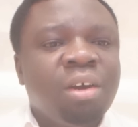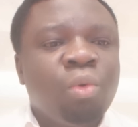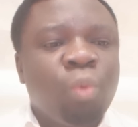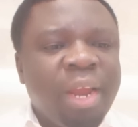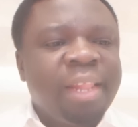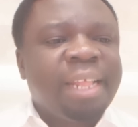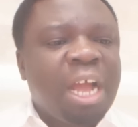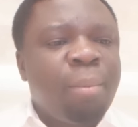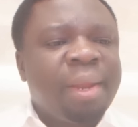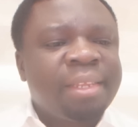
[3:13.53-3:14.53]
When the
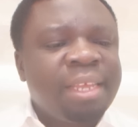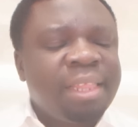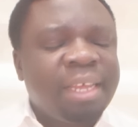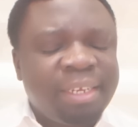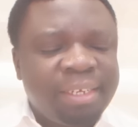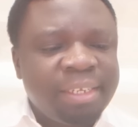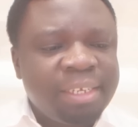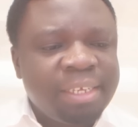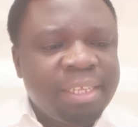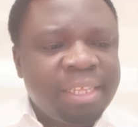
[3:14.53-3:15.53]
government says that
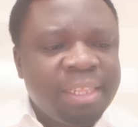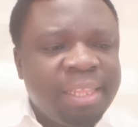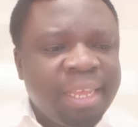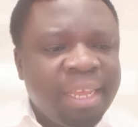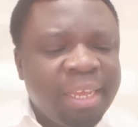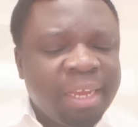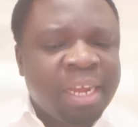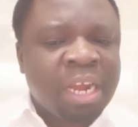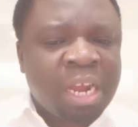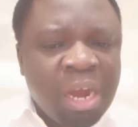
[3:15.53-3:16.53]
the
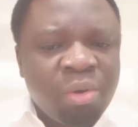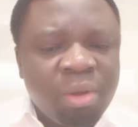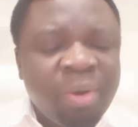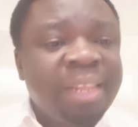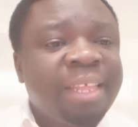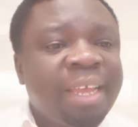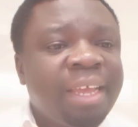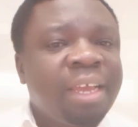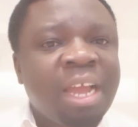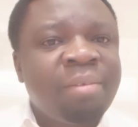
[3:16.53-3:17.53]
counties
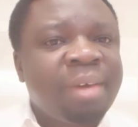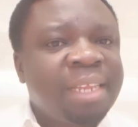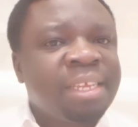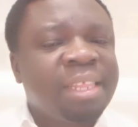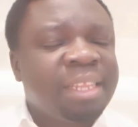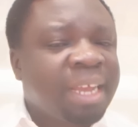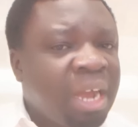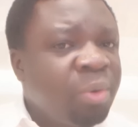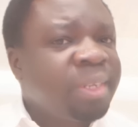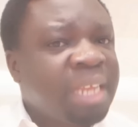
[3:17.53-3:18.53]

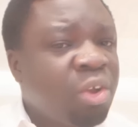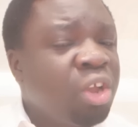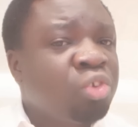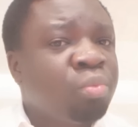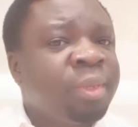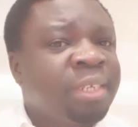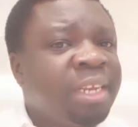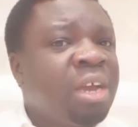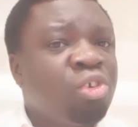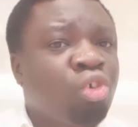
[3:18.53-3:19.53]
are going to be shut
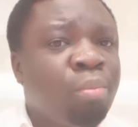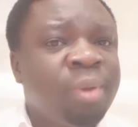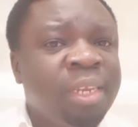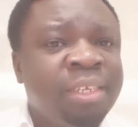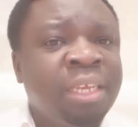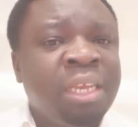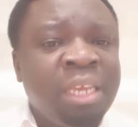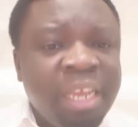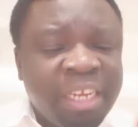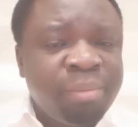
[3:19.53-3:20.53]
down complete,
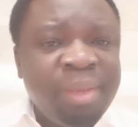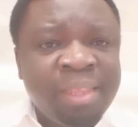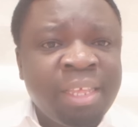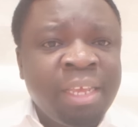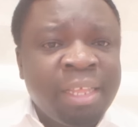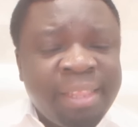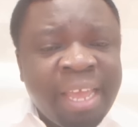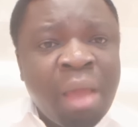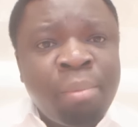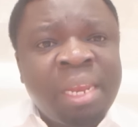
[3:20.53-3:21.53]
it means there
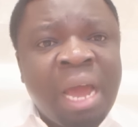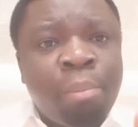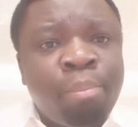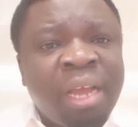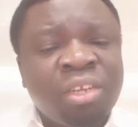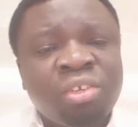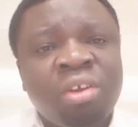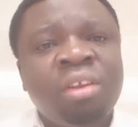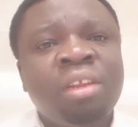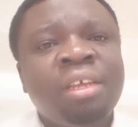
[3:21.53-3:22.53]
have been a
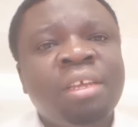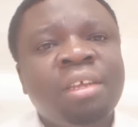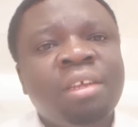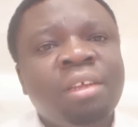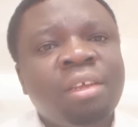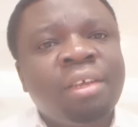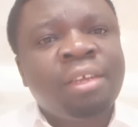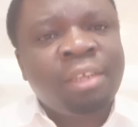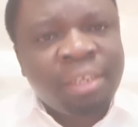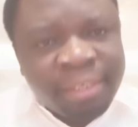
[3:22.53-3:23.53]
partial
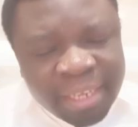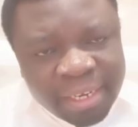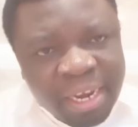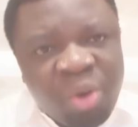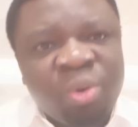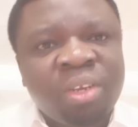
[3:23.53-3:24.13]
shutdown.